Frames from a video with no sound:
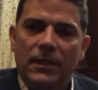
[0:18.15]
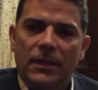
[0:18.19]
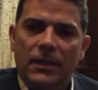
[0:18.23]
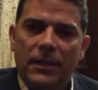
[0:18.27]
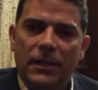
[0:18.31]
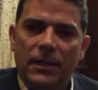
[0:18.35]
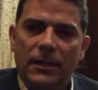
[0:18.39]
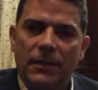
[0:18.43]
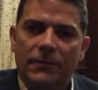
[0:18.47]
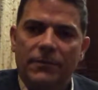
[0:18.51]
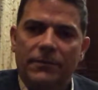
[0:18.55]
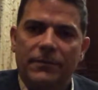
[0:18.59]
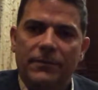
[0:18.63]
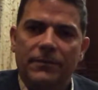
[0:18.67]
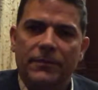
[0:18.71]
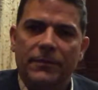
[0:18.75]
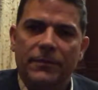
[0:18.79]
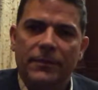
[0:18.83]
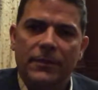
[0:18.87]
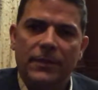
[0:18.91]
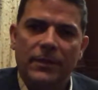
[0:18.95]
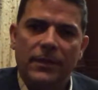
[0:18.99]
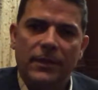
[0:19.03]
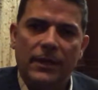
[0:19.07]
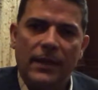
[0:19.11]
If
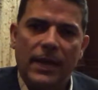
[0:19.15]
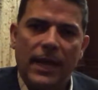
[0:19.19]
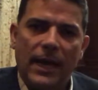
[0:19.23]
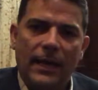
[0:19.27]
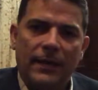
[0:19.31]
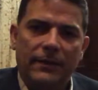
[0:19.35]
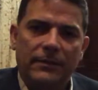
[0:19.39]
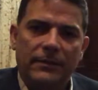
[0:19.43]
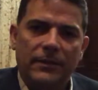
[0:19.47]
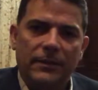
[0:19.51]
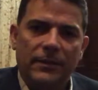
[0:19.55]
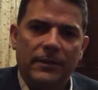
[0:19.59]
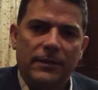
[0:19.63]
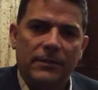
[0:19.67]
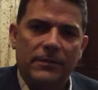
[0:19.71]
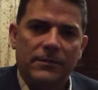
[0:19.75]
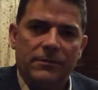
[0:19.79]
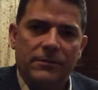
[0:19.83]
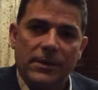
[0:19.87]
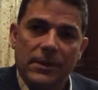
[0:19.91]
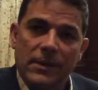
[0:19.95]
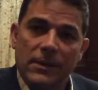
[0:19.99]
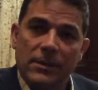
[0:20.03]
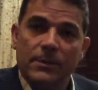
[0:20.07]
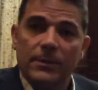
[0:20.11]
the acting is
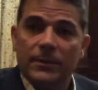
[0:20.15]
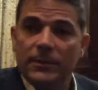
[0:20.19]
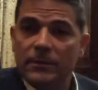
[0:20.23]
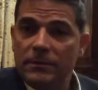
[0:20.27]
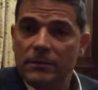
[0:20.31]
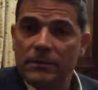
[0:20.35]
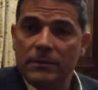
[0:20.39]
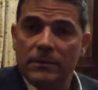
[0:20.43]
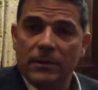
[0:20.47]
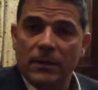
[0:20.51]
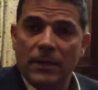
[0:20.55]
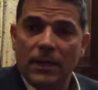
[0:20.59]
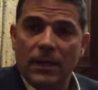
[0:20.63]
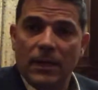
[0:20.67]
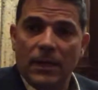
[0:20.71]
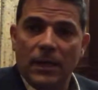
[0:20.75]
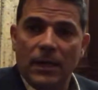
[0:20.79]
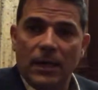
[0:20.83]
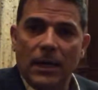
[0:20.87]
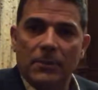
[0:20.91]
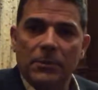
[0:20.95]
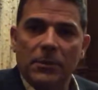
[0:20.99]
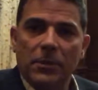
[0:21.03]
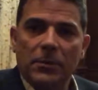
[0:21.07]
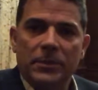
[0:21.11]
available,
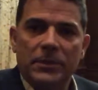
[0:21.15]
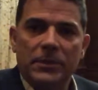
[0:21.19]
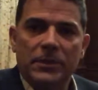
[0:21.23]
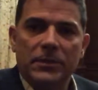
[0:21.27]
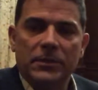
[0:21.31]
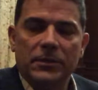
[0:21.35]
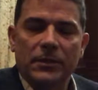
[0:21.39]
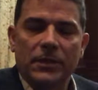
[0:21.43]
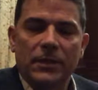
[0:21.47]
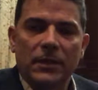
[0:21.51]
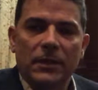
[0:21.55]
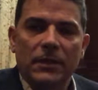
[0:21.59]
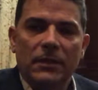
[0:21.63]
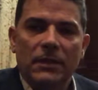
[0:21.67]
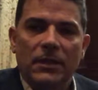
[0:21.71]
I'm open to it.